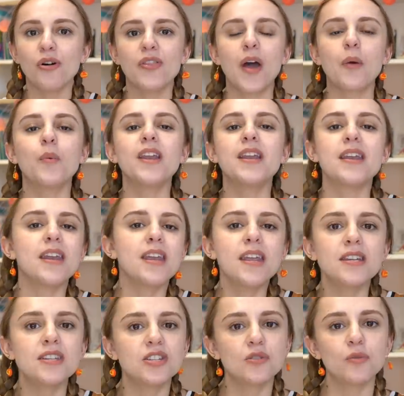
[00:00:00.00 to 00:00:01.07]
or that we
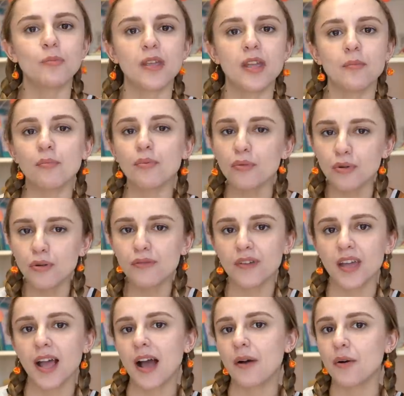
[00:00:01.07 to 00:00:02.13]
need to be
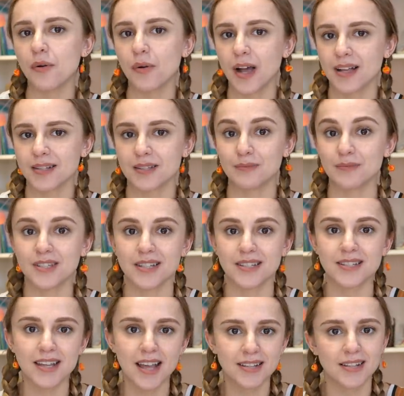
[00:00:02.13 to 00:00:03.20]
improving our orgasms and
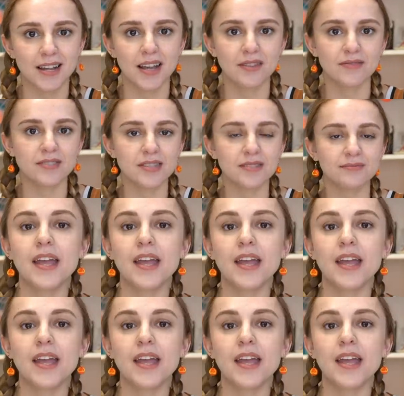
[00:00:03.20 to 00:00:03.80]
sex lives.